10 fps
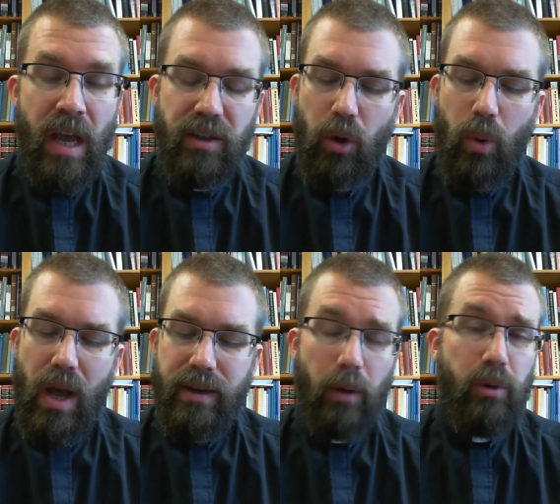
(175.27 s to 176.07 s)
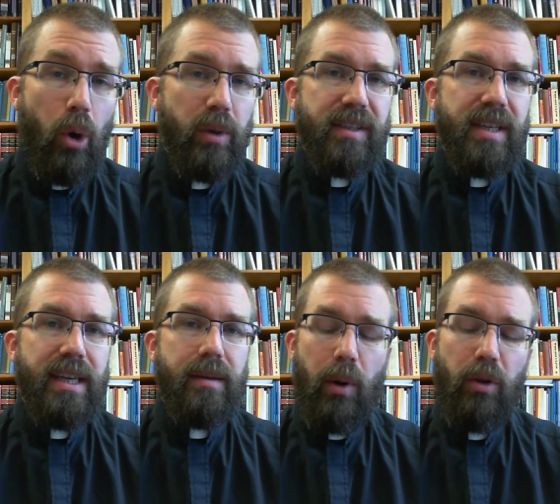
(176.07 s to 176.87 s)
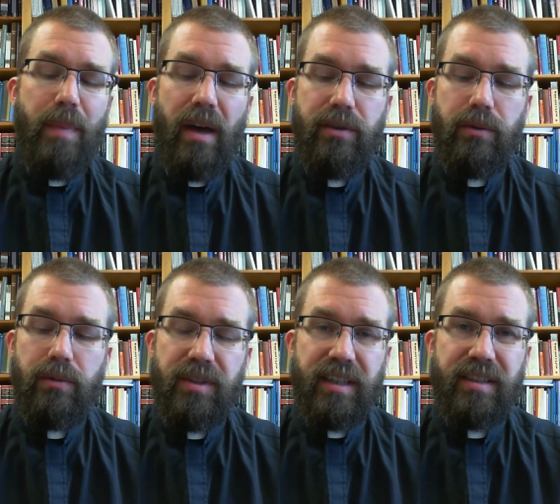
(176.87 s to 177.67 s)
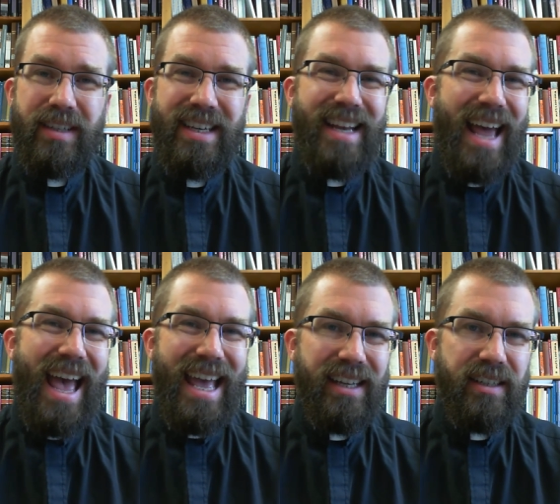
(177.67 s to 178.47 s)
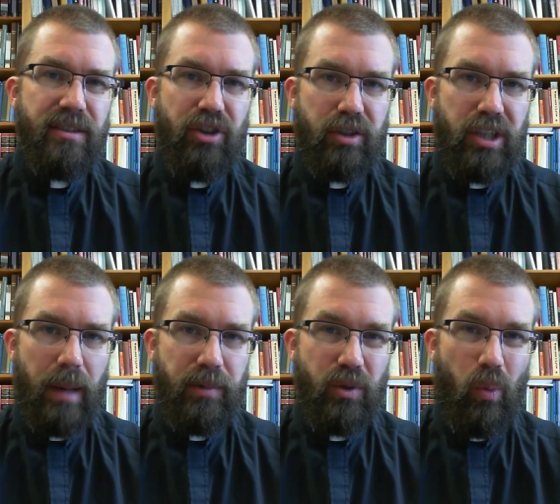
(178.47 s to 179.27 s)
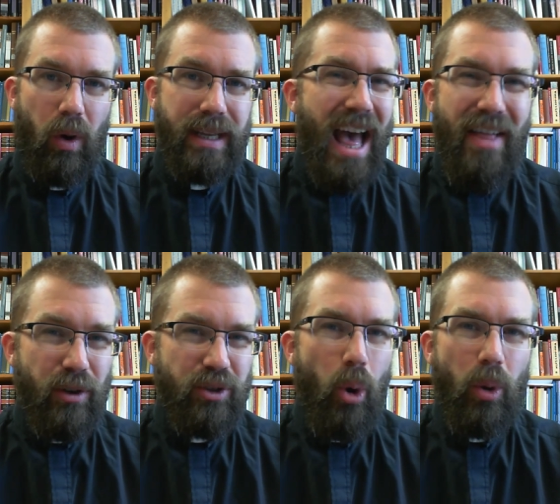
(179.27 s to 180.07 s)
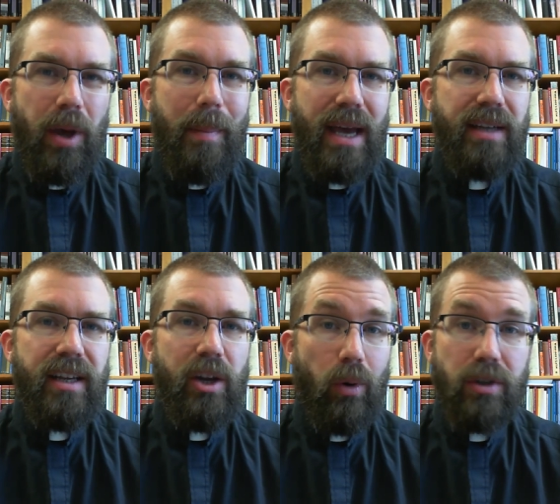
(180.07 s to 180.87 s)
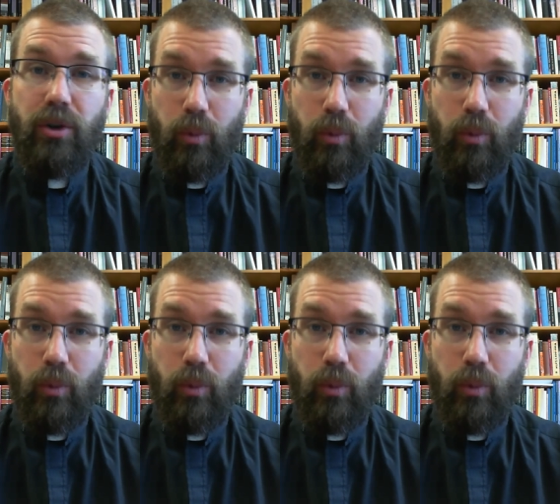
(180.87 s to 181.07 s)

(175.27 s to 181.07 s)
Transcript: So now notice in both Matthew 16 and in John chapter 20, there's no command anywhere to